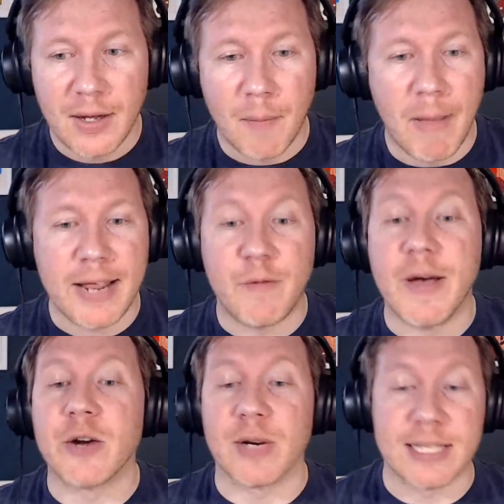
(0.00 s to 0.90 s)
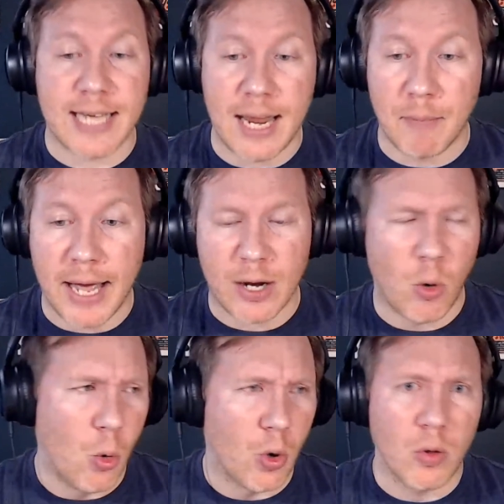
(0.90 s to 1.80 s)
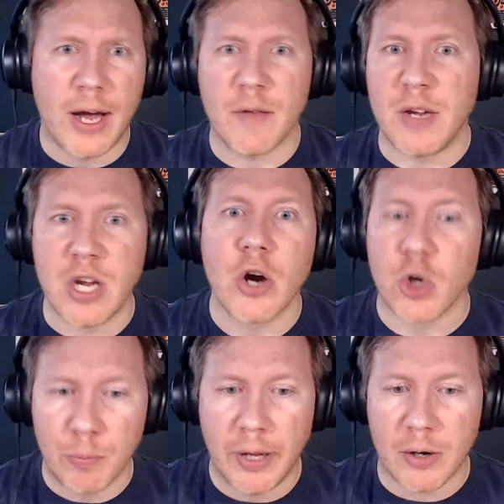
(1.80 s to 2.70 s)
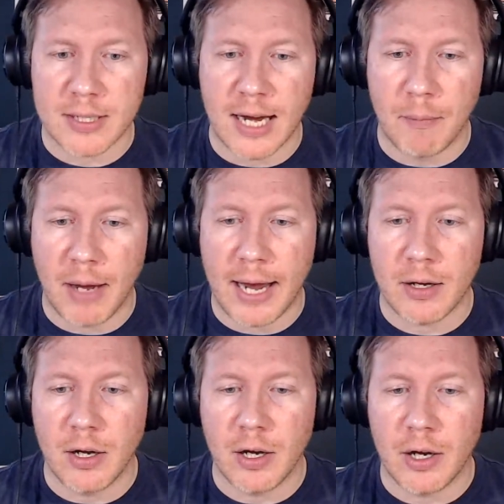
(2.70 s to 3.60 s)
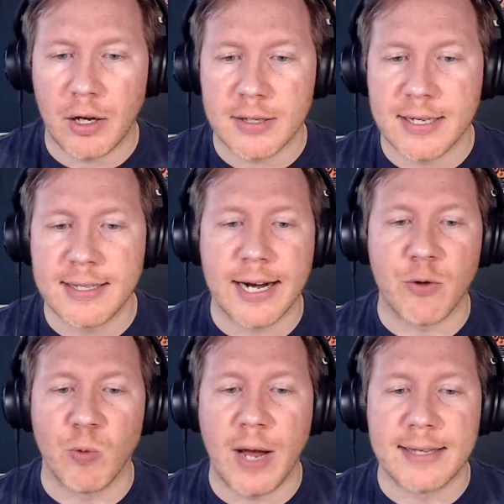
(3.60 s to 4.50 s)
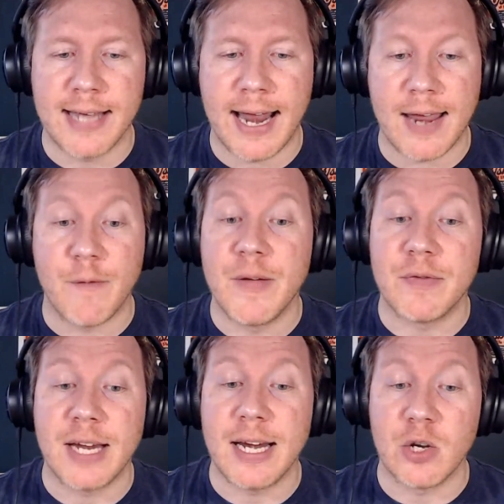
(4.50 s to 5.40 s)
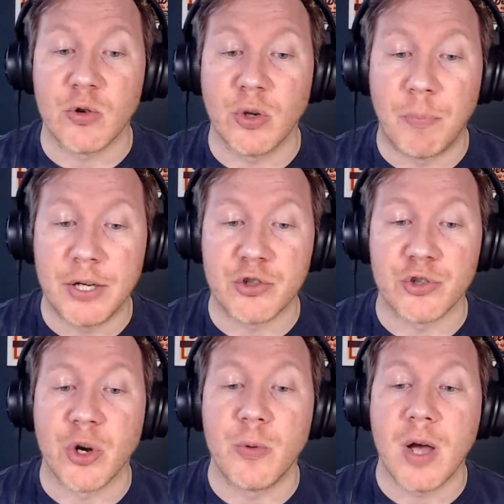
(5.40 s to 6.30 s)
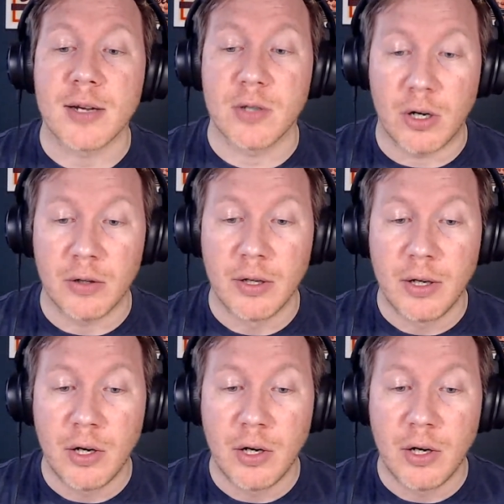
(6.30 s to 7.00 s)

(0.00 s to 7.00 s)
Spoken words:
Many veterans came back, or a lot of younger players came back. Cincinnati Reds had a 15-year-old pitcher, Joe Nuxhall.